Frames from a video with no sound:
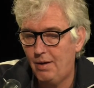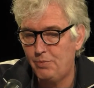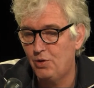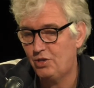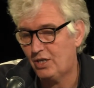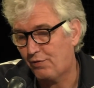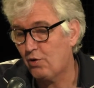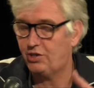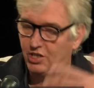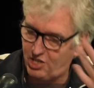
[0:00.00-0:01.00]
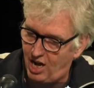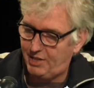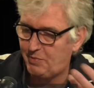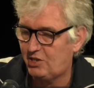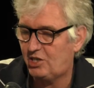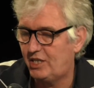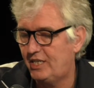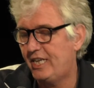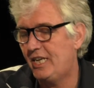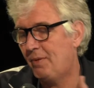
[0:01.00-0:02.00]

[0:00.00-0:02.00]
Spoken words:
music. Of course, it started with the CD,